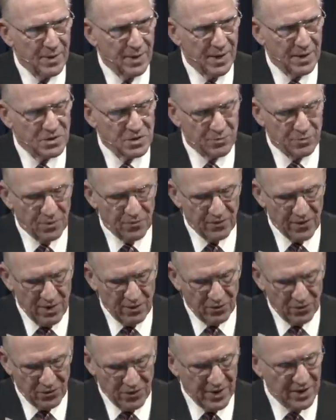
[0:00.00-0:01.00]
It's a
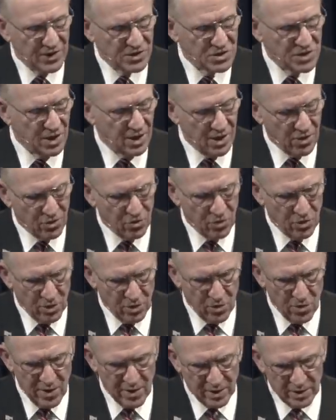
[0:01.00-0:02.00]
profound thing. It's
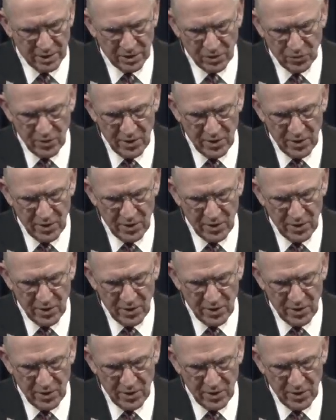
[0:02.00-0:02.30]
critical to